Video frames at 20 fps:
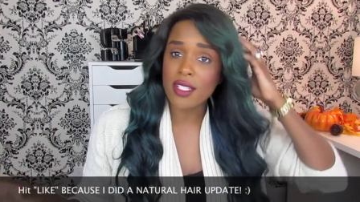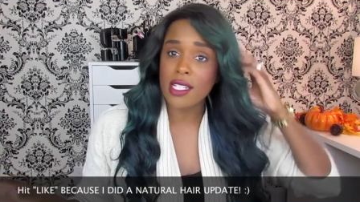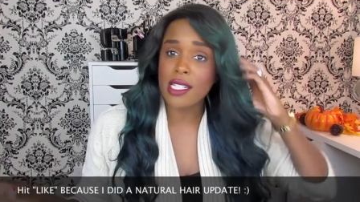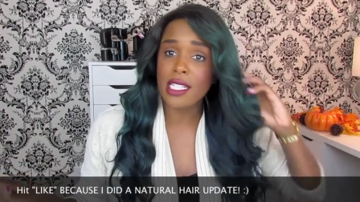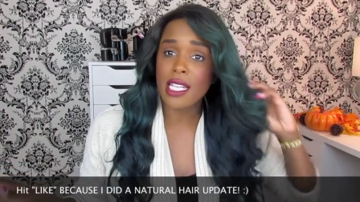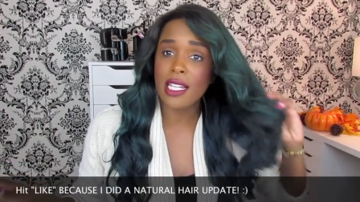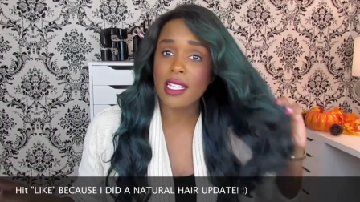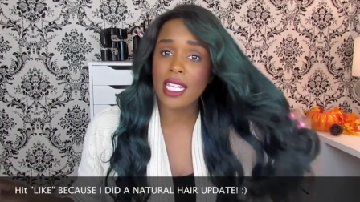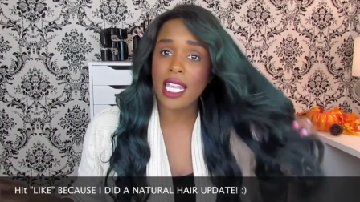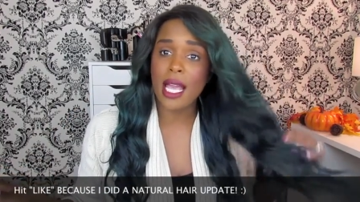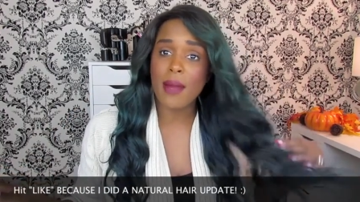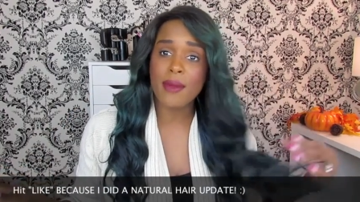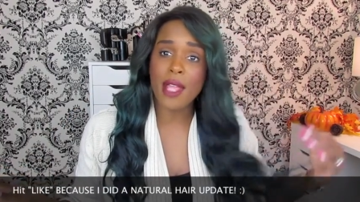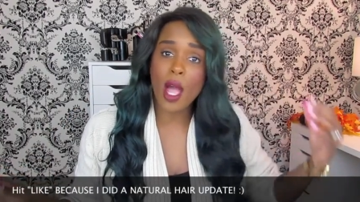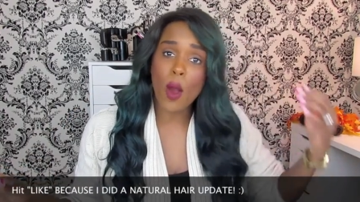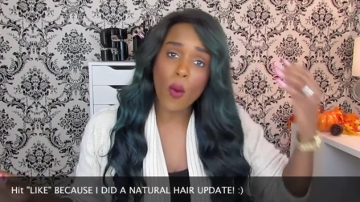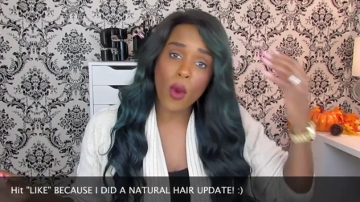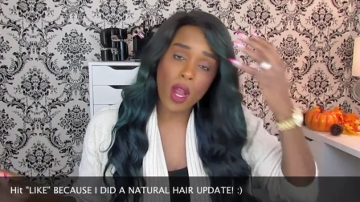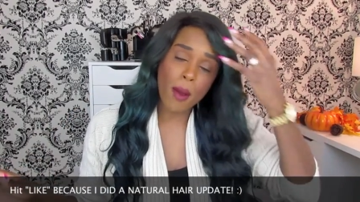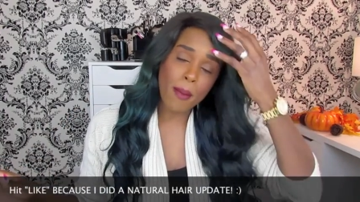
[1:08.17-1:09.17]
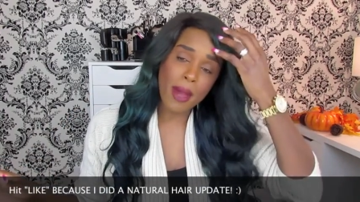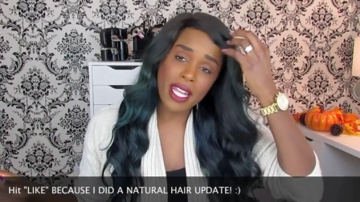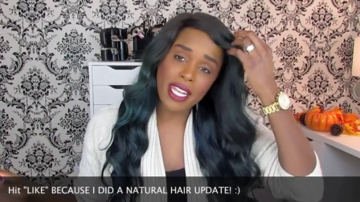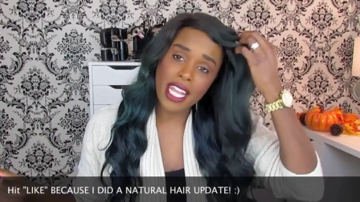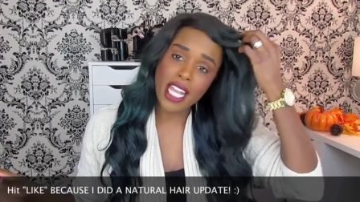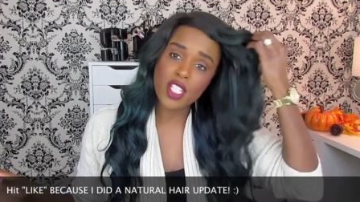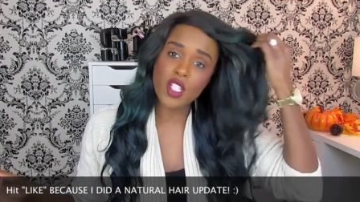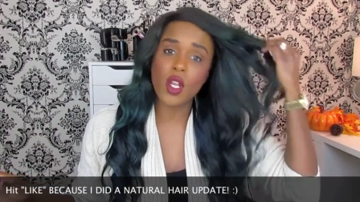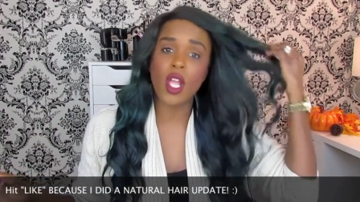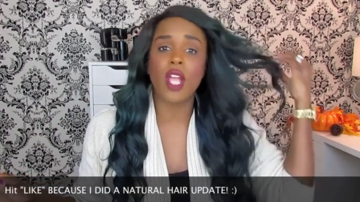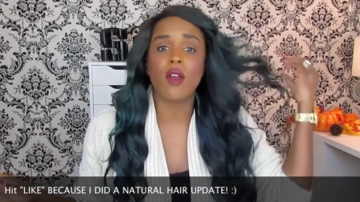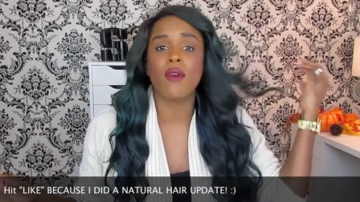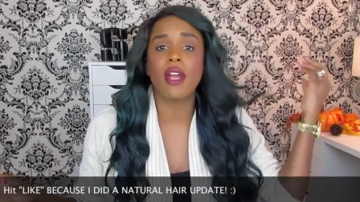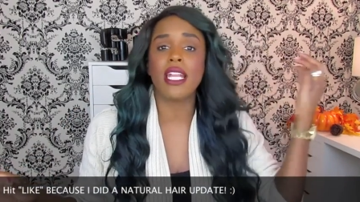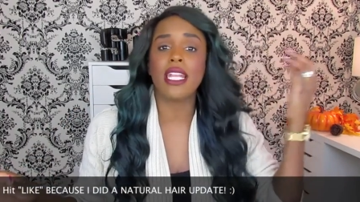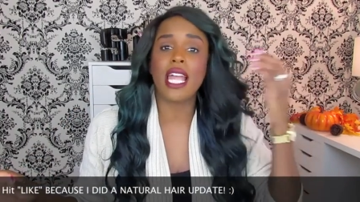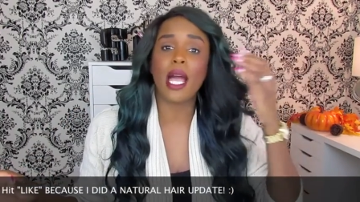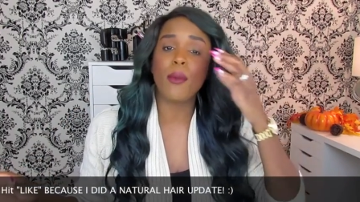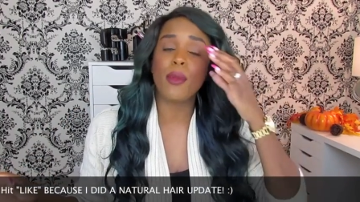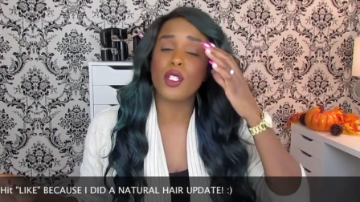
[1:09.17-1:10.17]
Clearly, I'm not wearing my natural hair
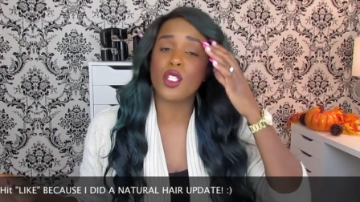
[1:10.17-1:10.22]
right now,